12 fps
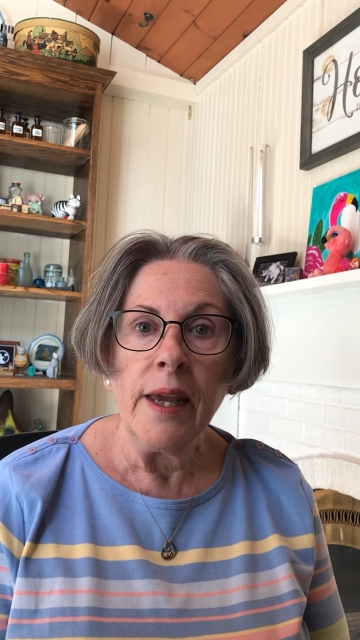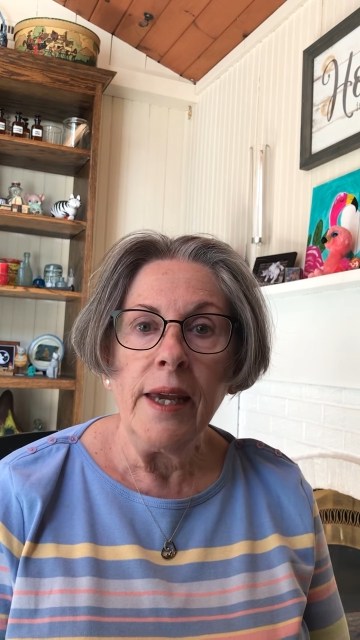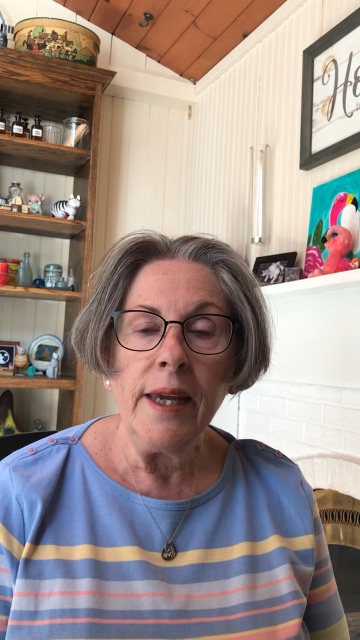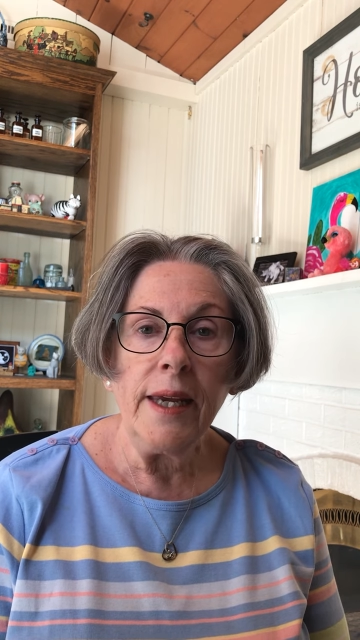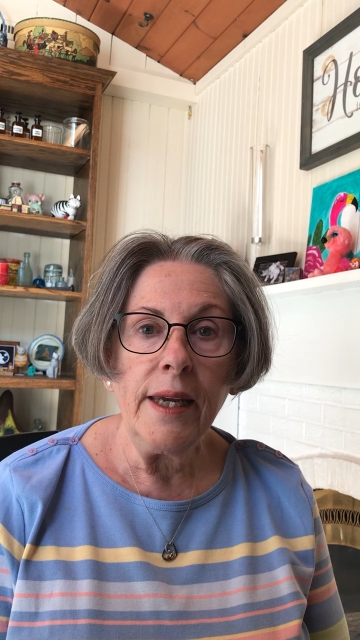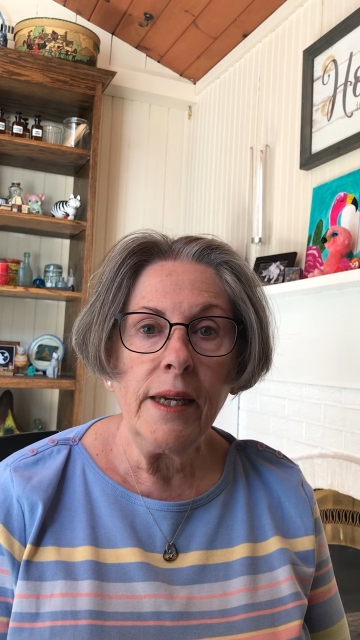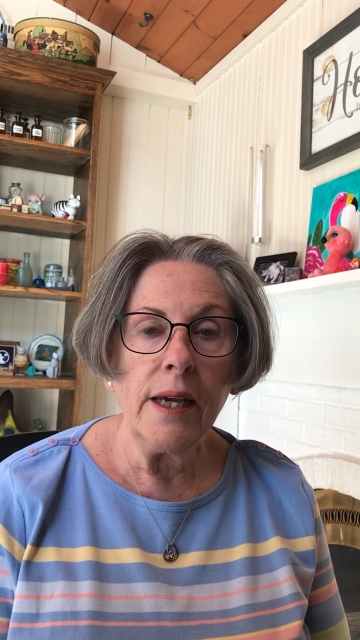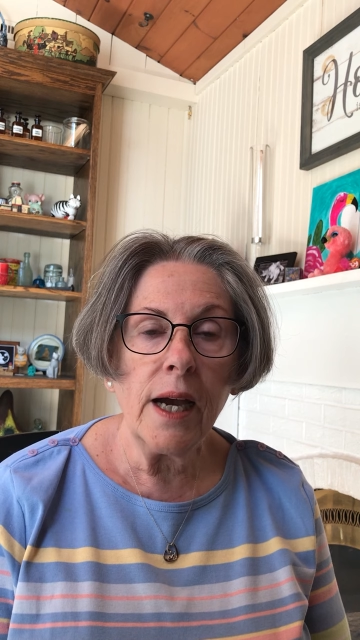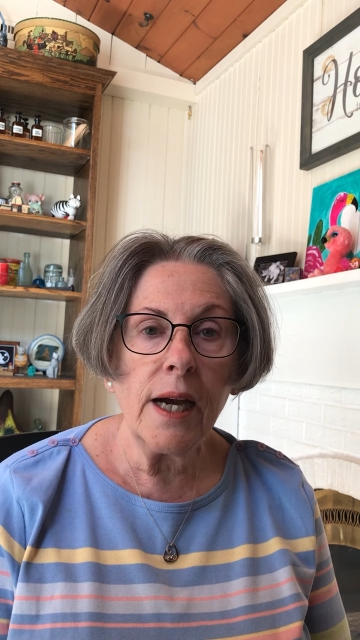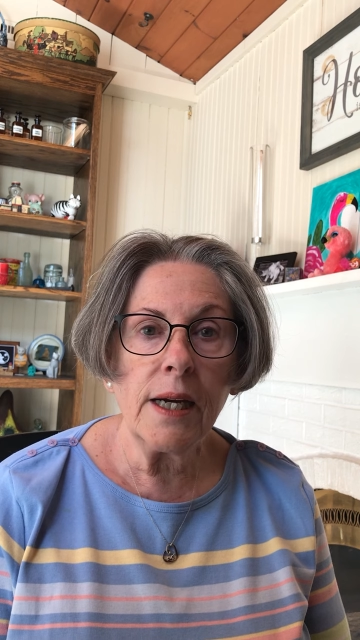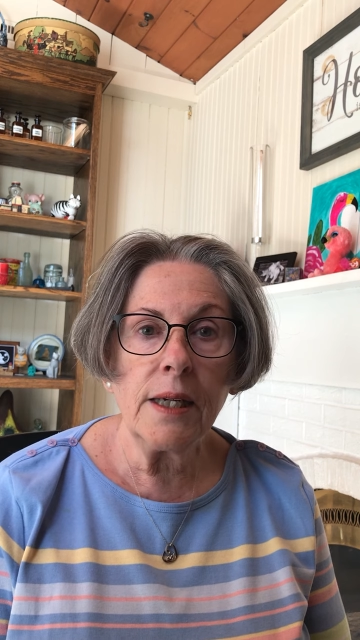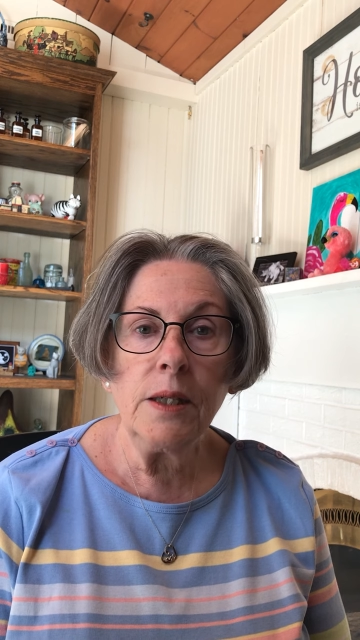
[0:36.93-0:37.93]
He
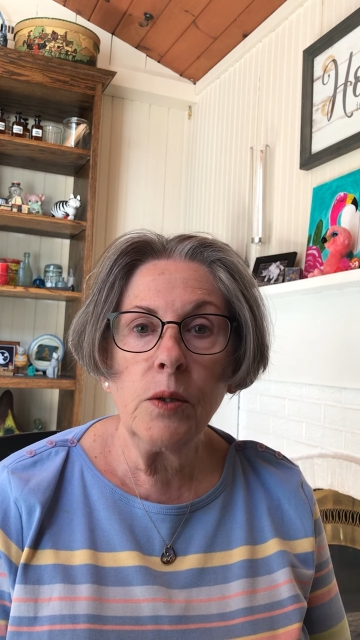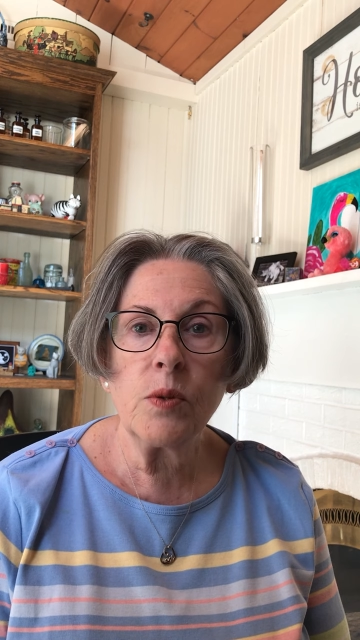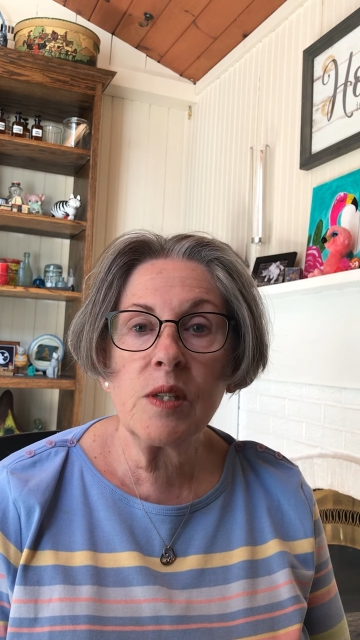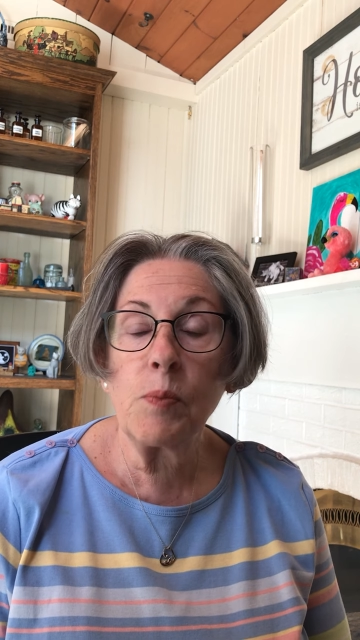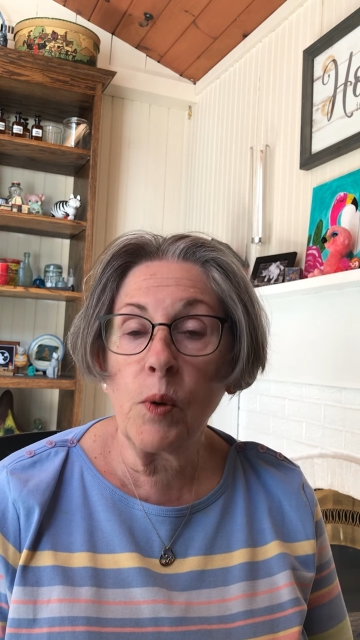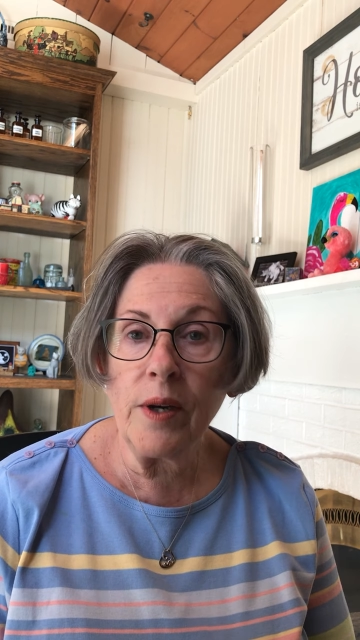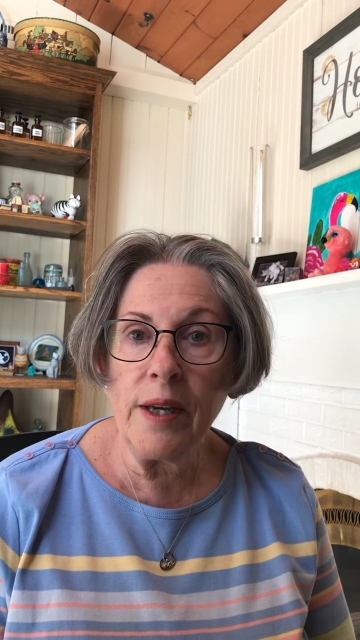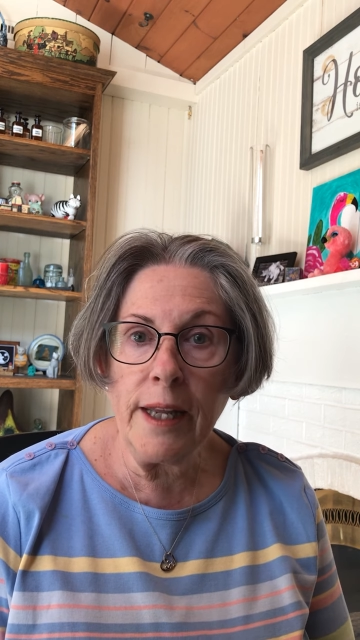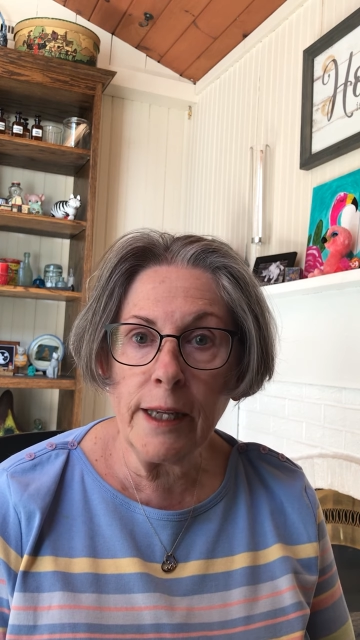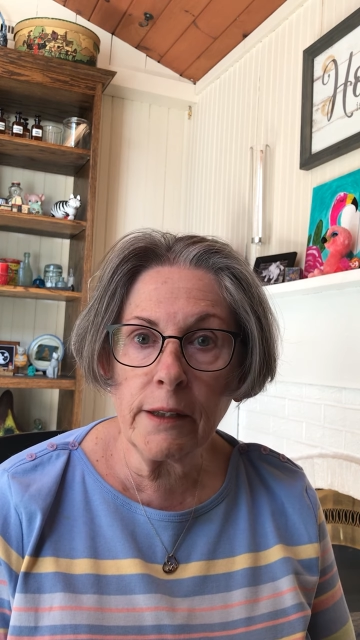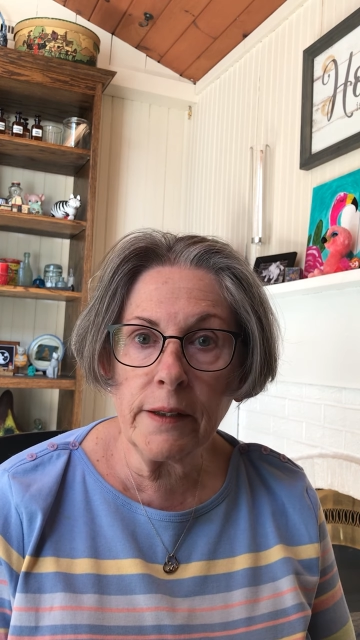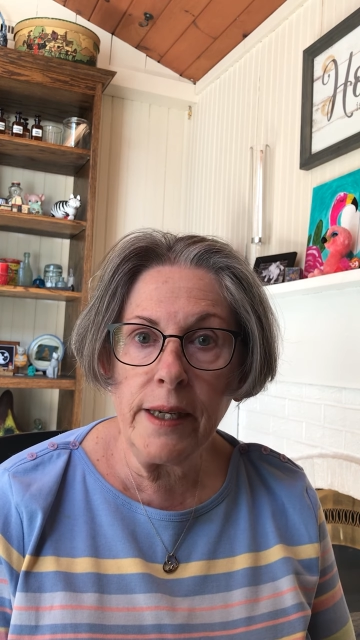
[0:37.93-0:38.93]
was born in
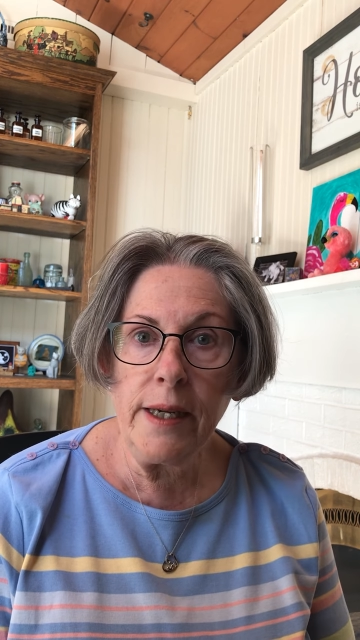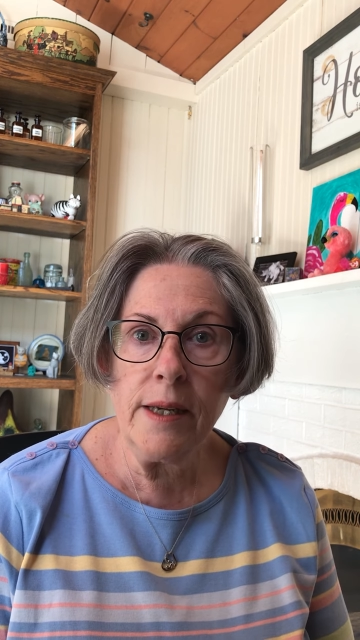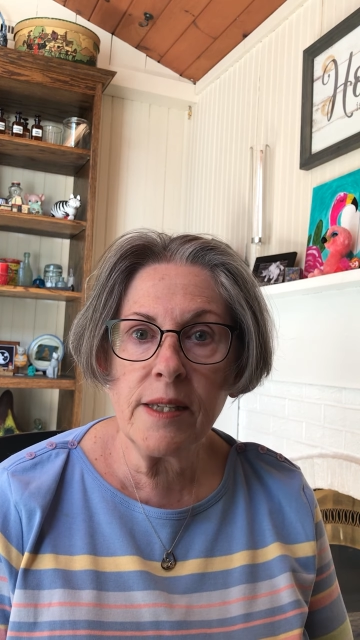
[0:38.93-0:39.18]
Italy.